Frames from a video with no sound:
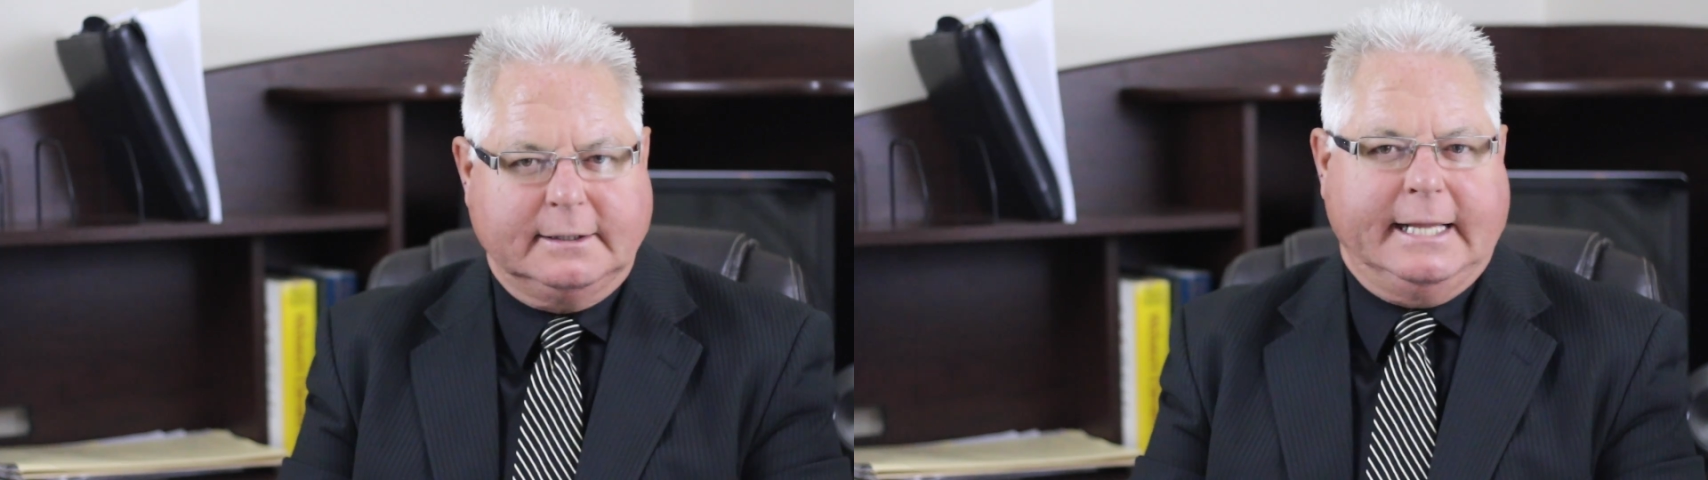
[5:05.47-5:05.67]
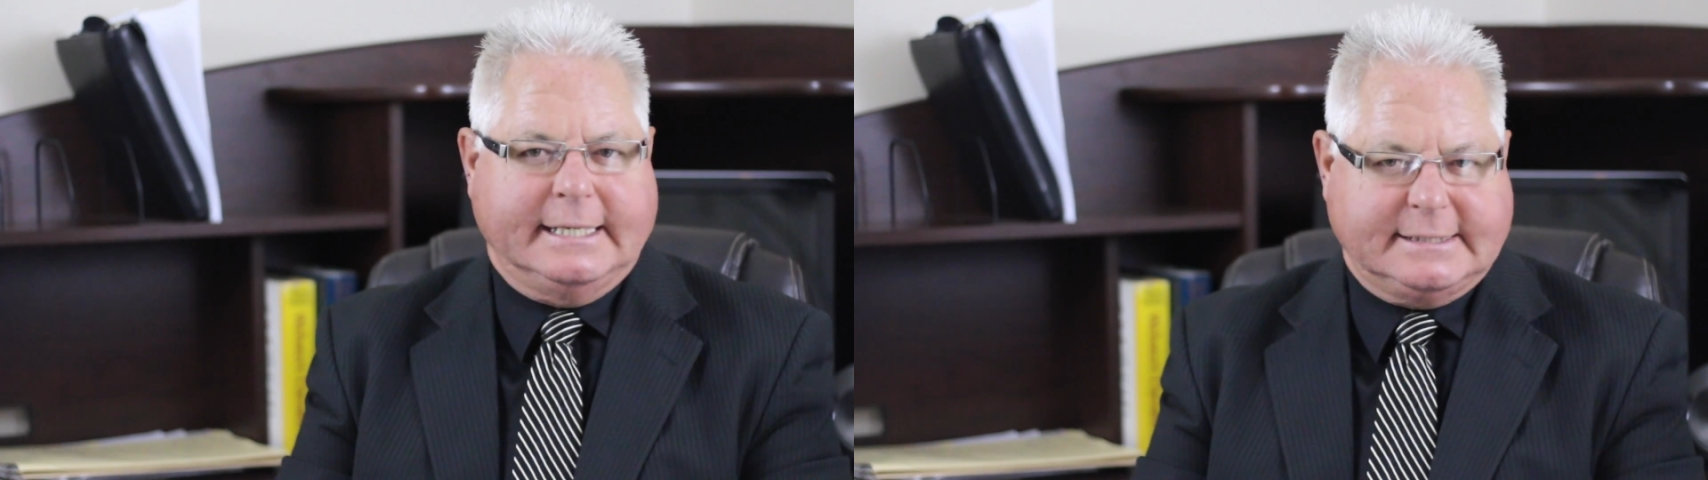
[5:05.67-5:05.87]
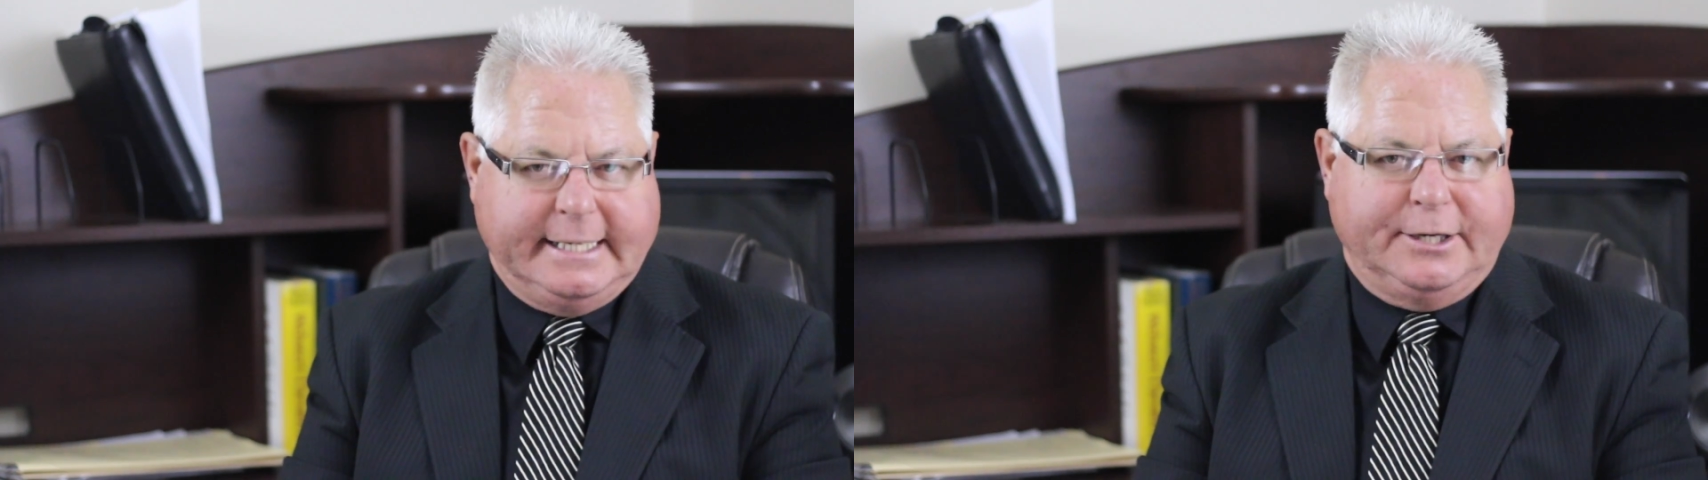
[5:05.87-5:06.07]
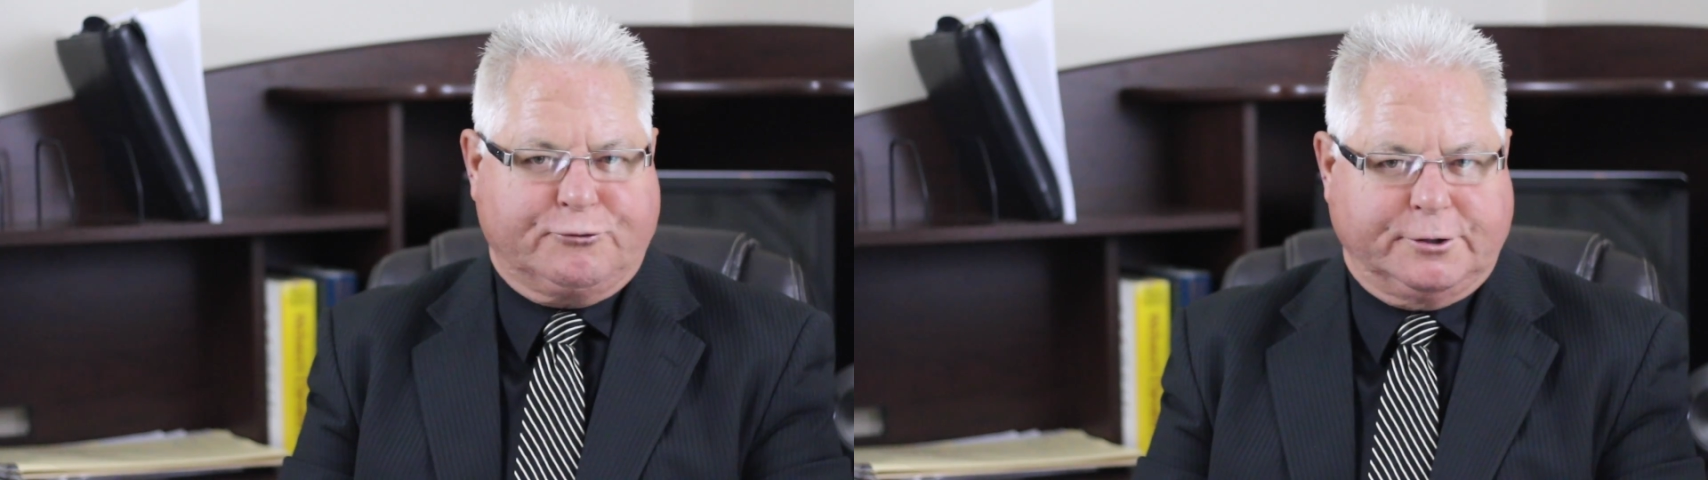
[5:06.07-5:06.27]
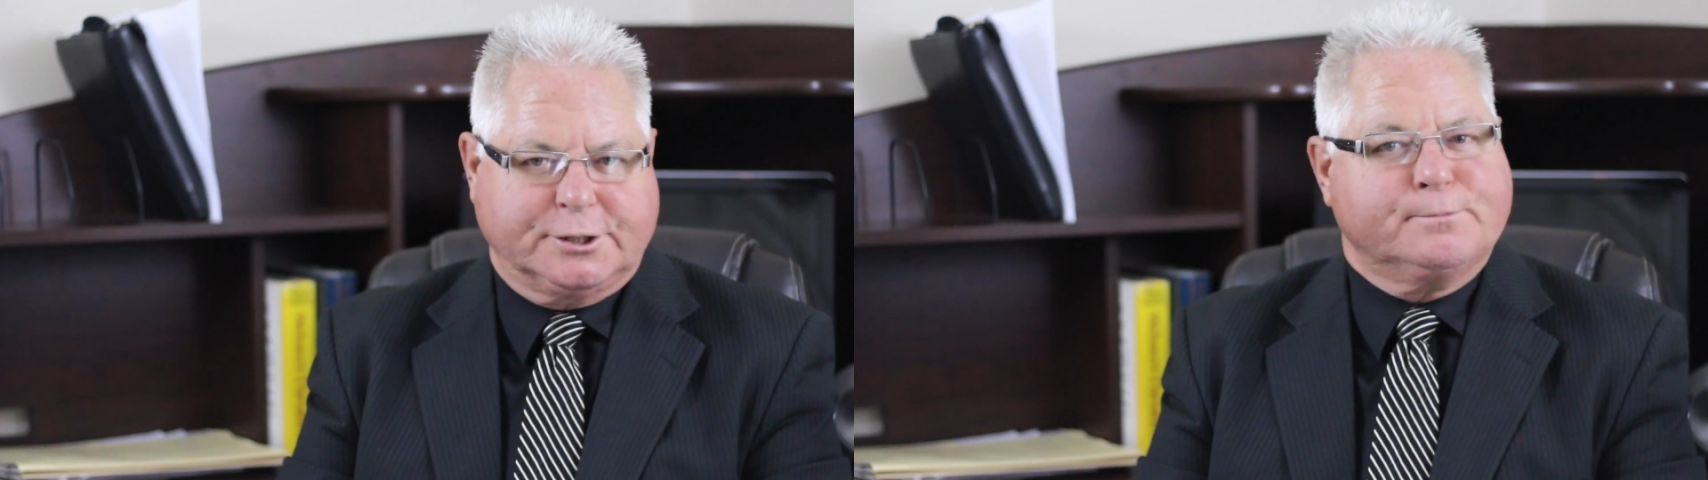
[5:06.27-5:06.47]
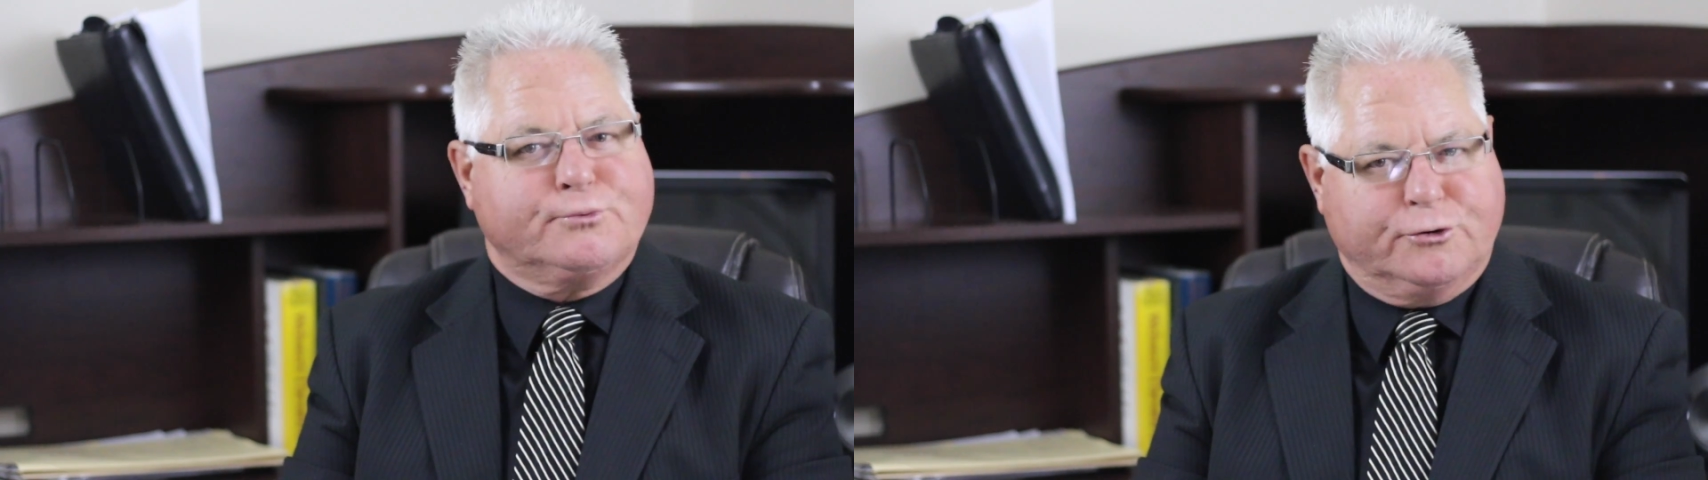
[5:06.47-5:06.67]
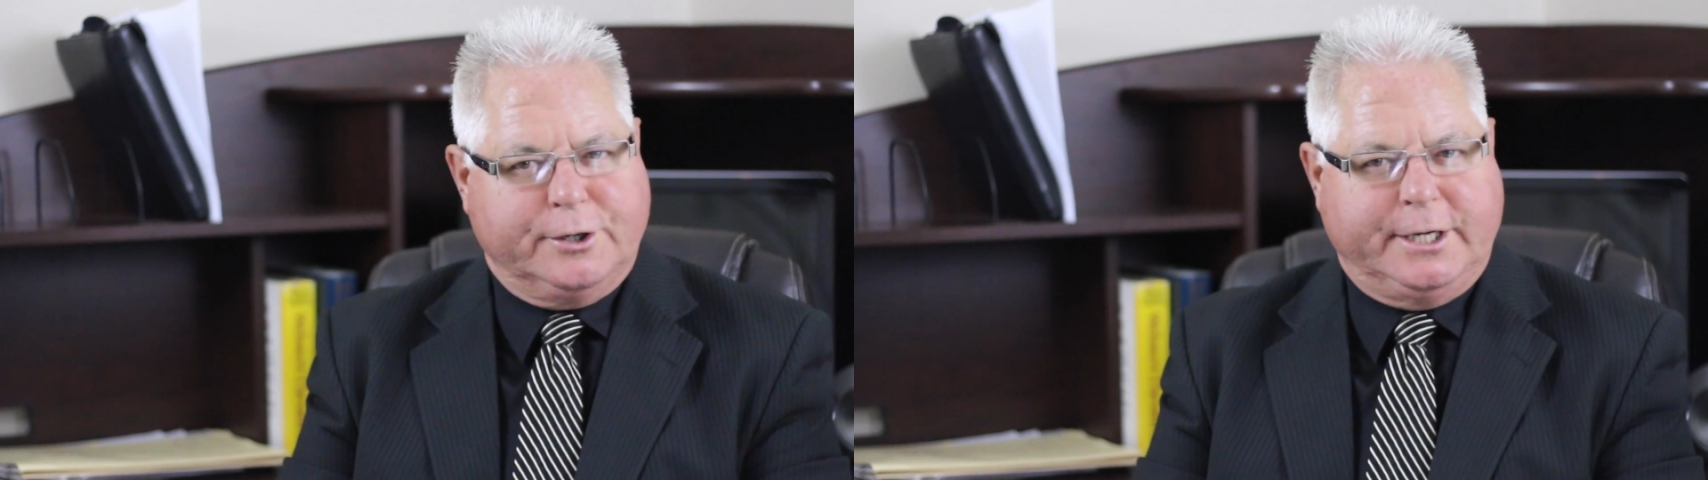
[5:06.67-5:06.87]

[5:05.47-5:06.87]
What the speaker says: less interest per